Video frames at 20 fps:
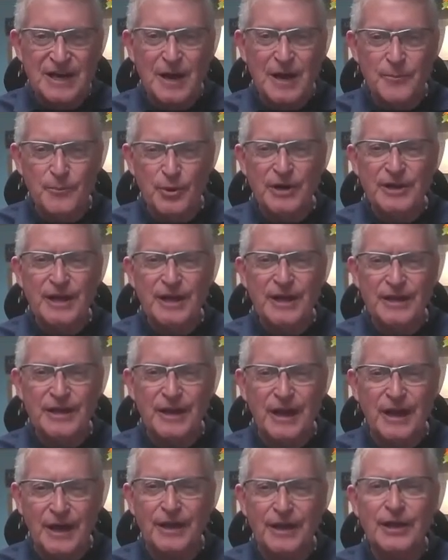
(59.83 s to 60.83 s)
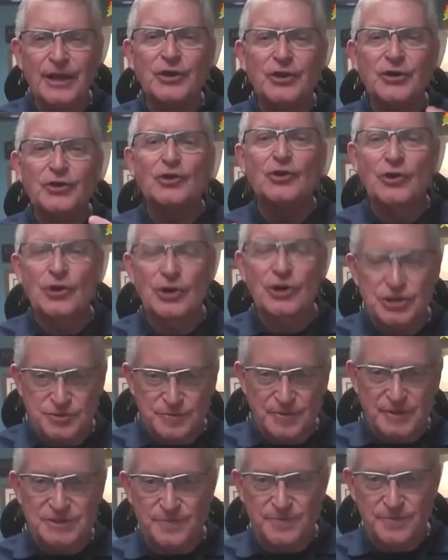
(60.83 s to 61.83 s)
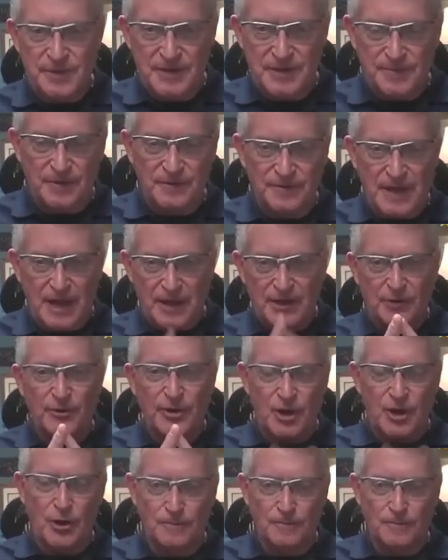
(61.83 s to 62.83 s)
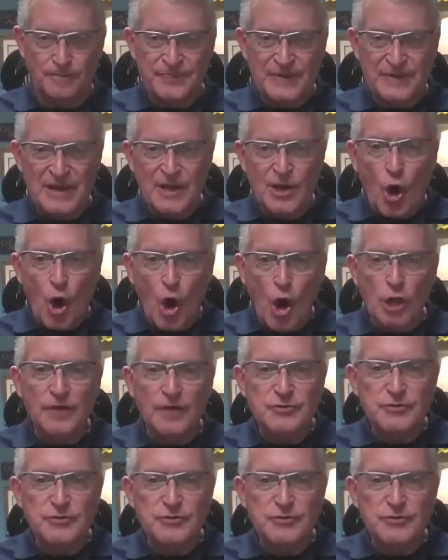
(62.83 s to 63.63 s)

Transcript: bringing encouragement to people. Now, here we go. All of